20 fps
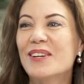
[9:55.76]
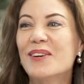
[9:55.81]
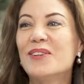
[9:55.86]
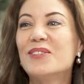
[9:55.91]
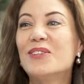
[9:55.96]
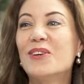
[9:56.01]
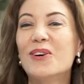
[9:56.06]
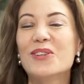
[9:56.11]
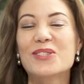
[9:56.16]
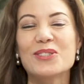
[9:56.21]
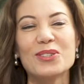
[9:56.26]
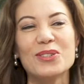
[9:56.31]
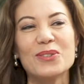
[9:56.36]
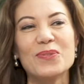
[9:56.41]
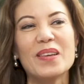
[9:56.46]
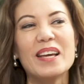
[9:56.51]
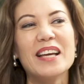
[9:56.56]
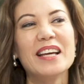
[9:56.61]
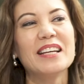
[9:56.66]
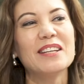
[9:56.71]
So you're
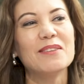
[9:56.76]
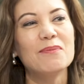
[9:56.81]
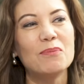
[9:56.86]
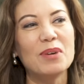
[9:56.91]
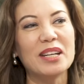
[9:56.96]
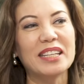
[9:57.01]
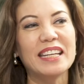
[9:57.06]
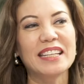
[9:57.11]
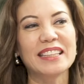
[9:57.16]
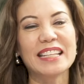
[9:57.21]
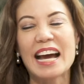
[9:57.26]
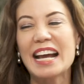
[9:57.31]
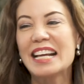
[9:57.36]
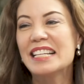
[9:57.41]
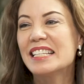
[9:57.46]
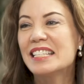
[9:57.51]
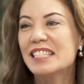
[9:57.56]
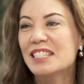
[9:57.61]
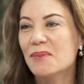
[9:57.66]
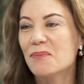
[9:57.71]
also breaking the
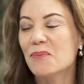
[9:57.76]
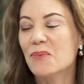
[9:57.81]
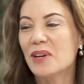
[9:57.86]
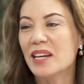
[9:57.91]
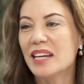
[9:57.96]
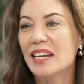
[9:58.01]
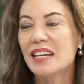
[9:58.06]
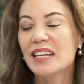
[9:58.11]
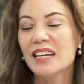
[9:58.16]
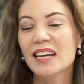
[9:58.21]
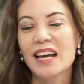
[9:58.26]
ice in some way.